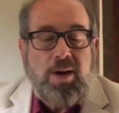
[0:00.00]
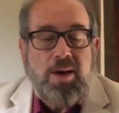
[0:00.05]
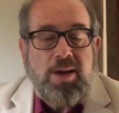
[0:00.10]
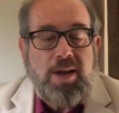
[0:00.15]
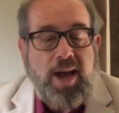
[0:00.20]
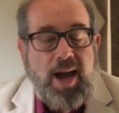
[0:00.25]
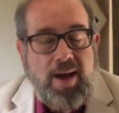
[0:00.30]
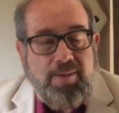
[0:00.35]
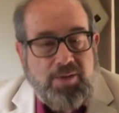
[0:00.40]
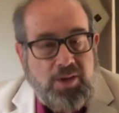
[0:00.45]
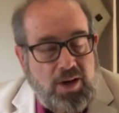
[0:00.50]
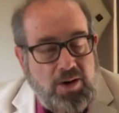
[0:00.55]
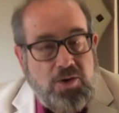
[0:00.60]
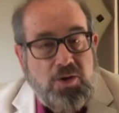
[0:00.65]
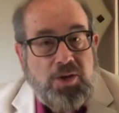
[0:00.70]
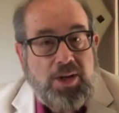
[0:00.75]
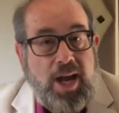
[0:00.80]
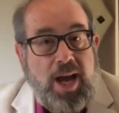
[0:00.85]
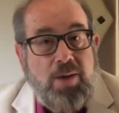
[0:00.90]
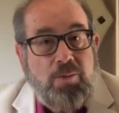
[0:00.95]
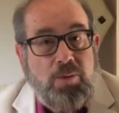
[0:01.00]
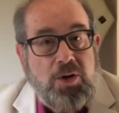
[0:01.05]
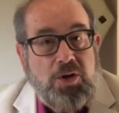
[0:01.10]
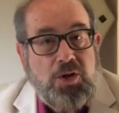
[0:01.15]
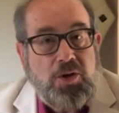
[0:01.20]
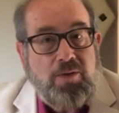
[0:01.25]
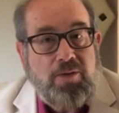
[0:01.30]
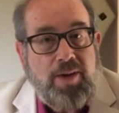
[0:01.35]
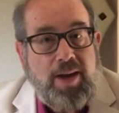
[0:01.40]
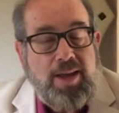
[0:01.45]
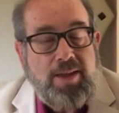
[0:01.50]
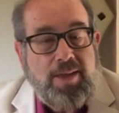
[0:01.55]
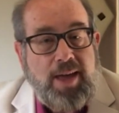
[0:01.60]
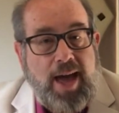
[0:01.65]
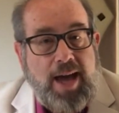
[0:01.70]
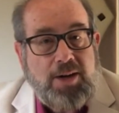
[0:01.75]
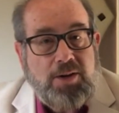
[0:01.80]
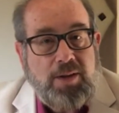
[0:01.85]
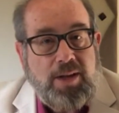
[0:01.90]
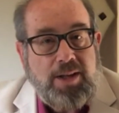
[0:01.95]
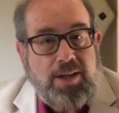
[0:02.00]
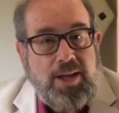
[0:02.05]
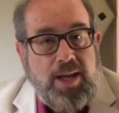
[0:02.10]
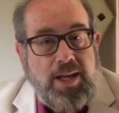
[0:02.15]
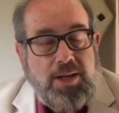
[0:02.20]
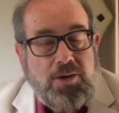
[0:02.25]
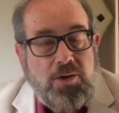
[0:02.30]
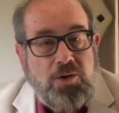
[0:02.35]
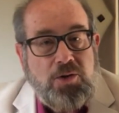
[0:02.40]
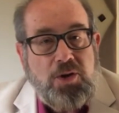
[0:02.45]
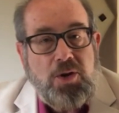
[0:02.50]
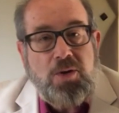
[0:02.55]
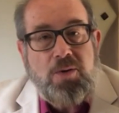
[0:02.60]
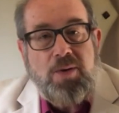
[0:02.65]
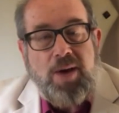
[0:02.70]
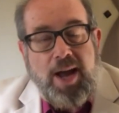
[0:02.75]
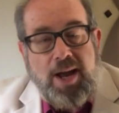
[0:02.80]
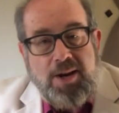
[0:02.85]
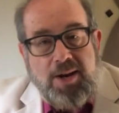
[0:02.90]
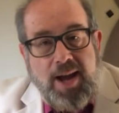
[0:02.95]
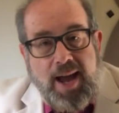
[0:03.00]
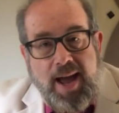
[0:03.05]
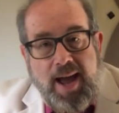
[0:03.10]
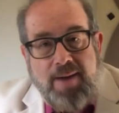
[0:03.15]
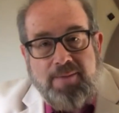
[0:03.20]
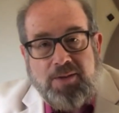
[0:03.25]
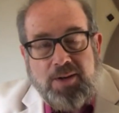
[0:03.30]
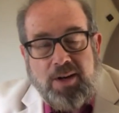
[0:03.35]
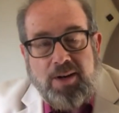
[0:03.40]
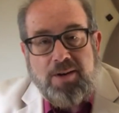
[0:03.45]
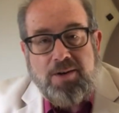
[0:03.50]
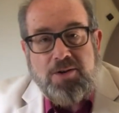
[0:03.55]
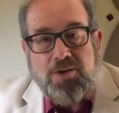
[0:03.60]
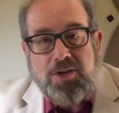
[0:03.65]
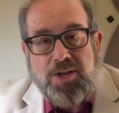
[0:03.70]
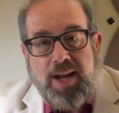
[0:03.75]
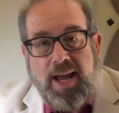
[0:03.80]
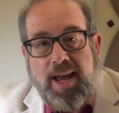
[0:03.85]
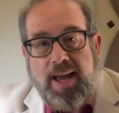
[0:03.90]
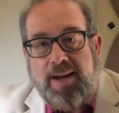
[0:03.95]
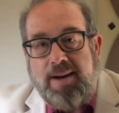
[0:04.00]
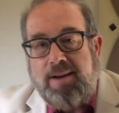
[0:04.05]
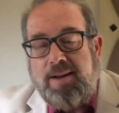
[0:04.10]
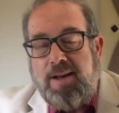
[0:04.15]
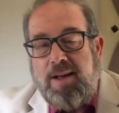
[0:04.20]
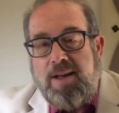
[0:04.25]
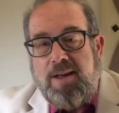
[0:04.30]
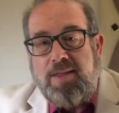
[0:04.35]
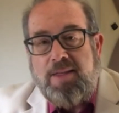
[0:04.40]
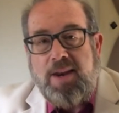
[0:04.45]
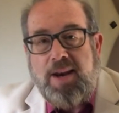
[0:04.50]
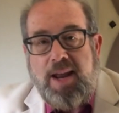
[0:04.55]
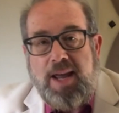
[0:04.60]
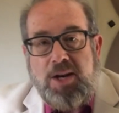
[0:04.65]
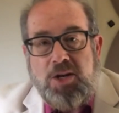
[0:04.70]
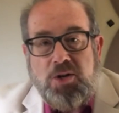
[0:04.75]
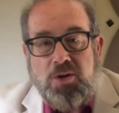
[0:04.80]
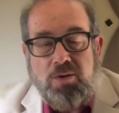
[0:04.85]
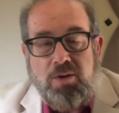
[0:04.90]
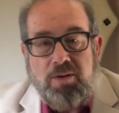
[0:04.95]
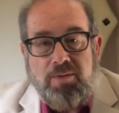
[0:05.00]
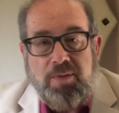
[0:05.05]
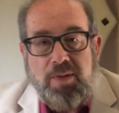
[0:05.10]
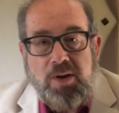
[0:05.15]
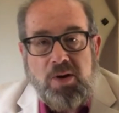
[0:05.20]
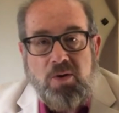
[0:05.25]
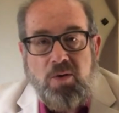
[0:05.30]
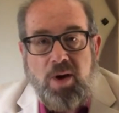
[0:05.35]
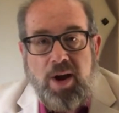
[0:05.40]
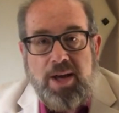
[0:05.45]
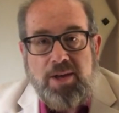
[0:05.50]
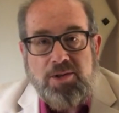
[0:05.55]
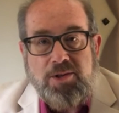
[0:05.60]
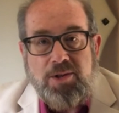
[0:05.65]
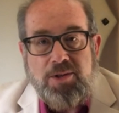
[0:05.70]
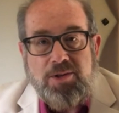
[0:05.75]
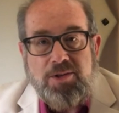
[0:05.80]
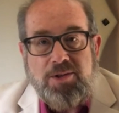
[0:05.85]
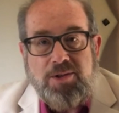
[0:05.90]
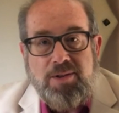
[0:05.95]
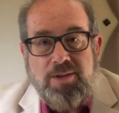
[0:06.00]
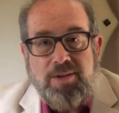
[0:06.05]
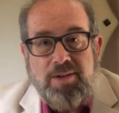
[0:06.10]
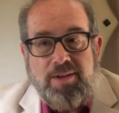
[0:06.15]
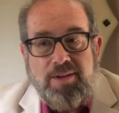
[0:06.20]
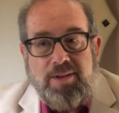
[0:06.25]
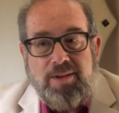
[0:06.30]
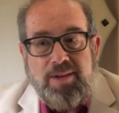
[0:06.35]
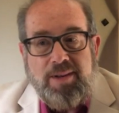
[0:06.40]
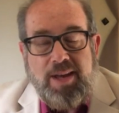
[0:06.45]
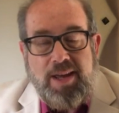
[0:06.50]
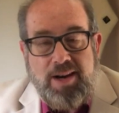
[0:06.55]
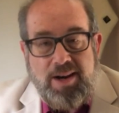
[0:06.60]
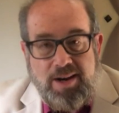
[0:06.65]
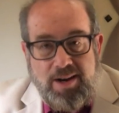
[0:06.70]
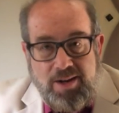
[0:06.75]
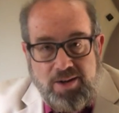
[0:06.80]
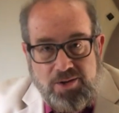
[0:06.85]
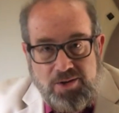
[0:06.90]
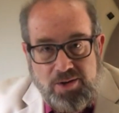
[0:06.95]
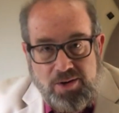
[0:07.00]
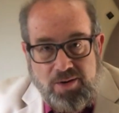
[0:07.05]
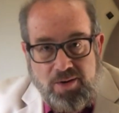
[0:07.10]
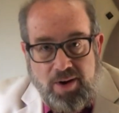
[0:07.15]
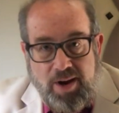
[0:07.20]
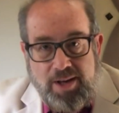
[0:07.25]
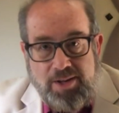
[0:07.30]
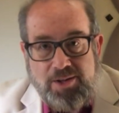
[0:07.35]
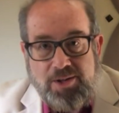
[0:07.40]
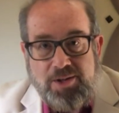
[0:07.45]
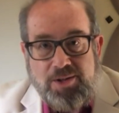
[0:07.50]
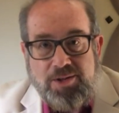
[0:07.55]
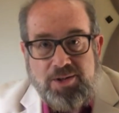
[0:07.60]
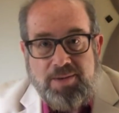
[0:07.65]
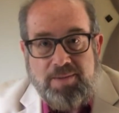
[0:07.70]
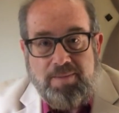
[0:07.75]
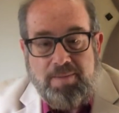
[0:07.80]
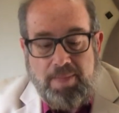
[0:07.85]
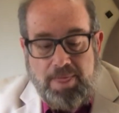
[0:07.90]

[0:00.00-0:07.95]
You have to understand what your faith actually teaches you, and you have to understand the nature of the crisis. And it is a crisis.